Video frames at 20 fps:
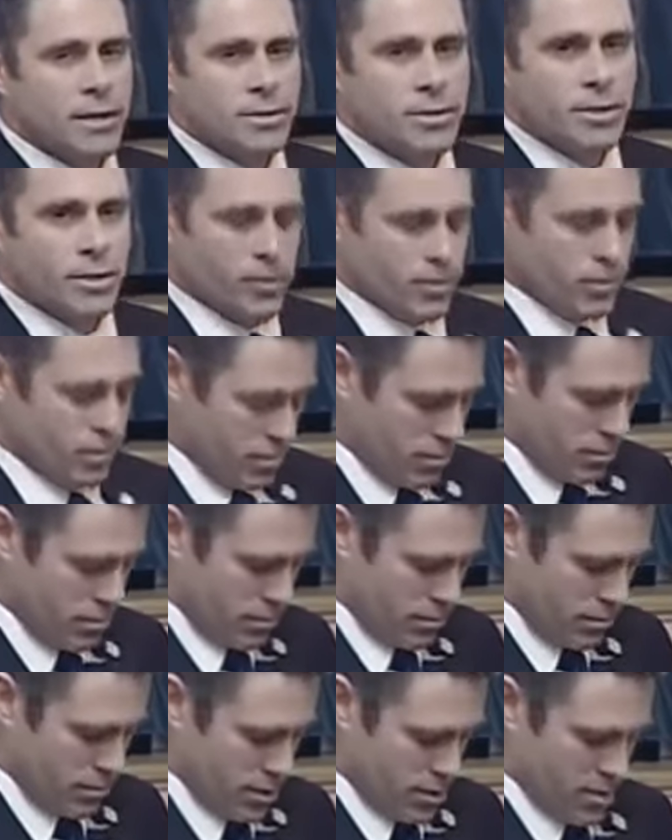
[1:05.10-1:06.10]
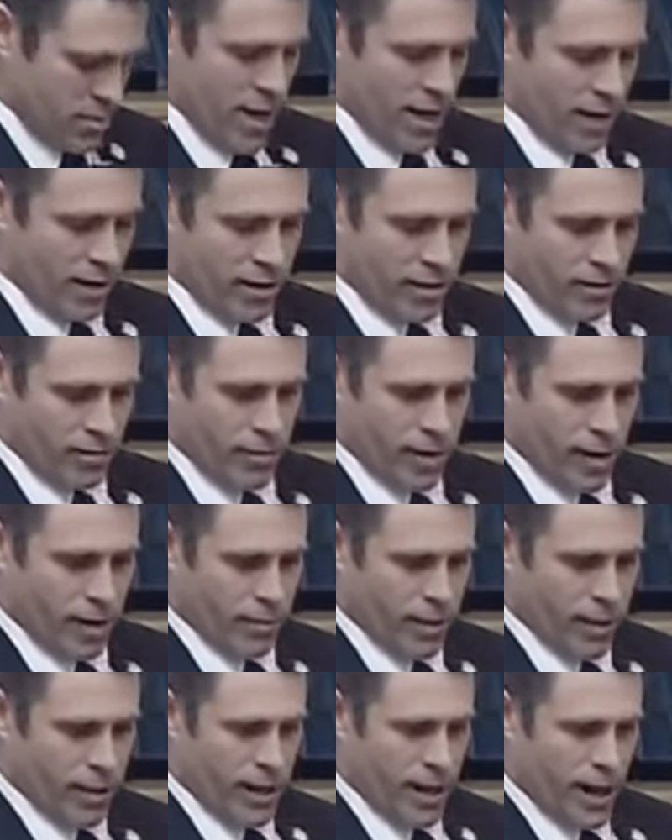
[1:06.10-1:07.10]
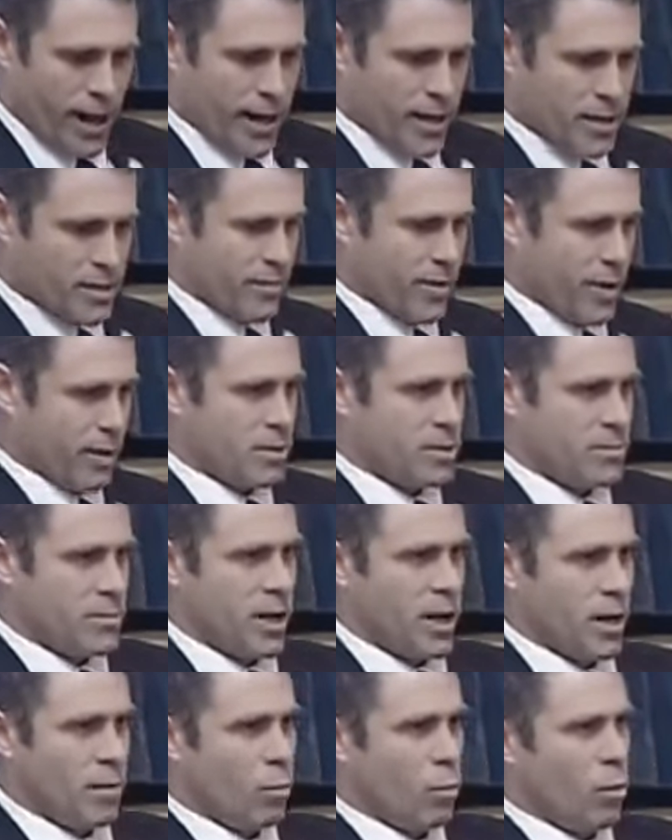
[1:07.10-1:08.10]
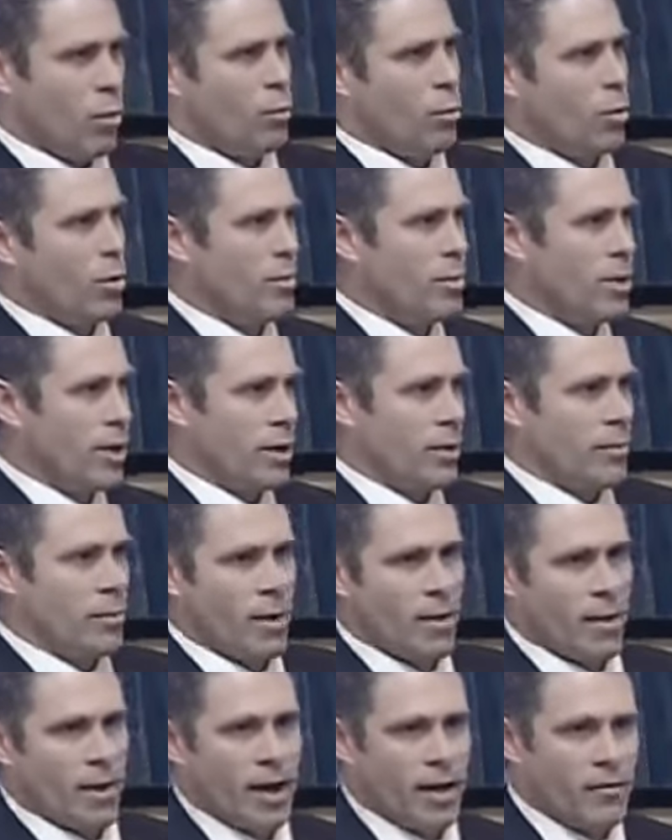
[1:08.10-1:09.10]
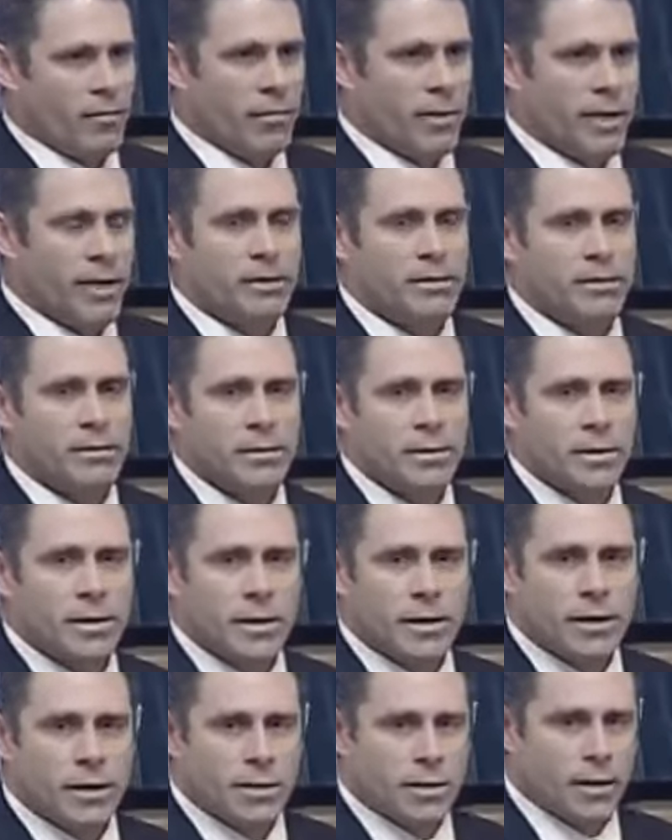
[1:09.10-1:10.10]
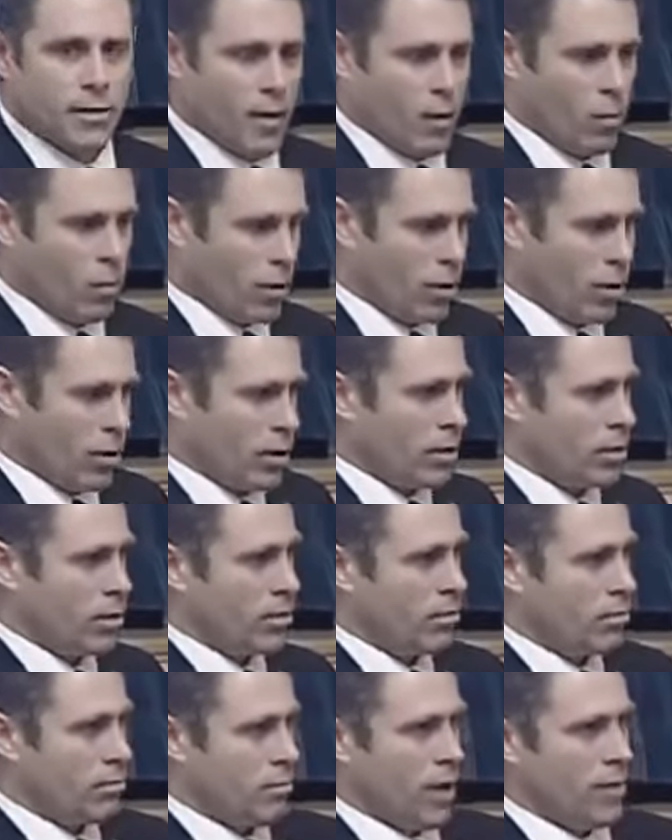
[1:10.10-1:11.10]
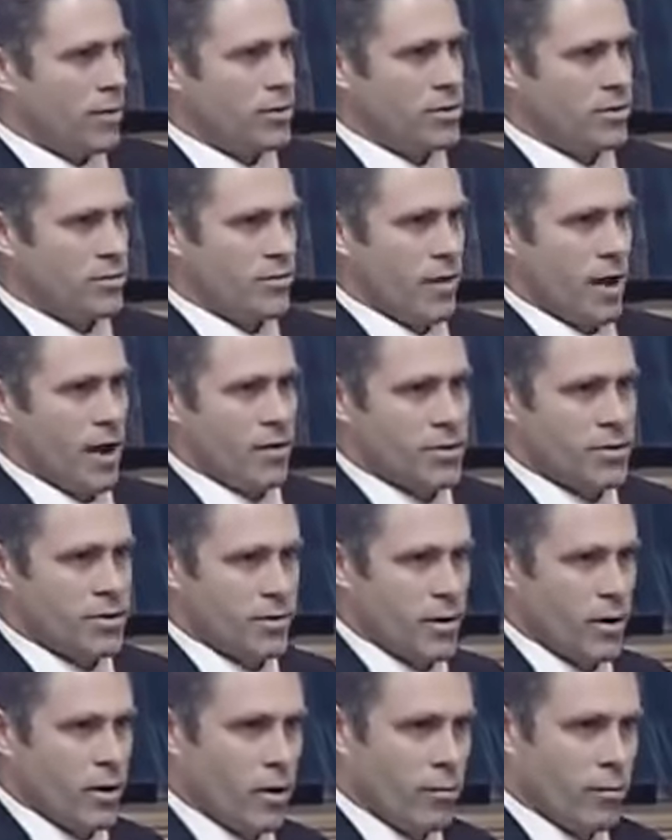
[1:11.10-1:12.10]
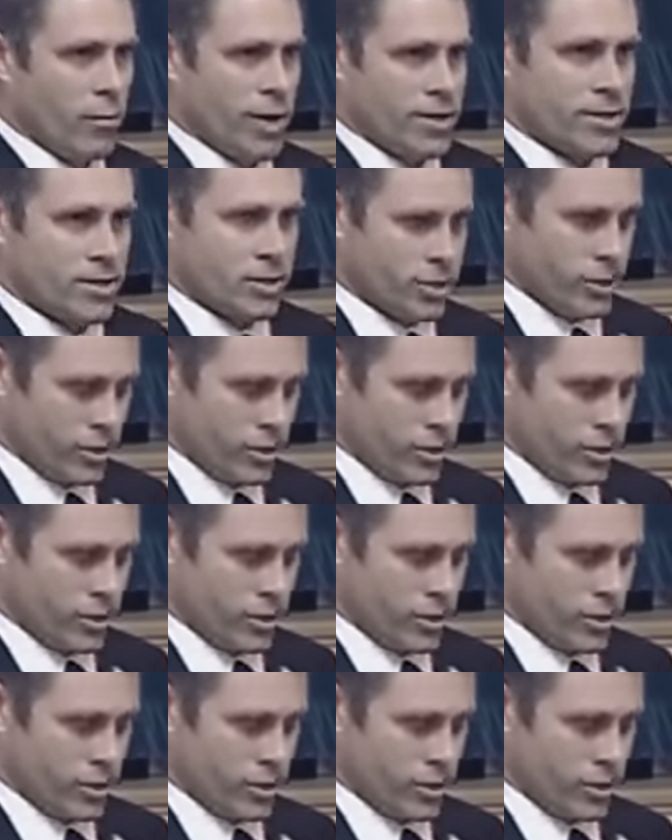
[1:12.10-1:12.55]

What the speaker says: to dismantling the family as families became more and more dependent upon the government than they were mothers and fathers in the home raising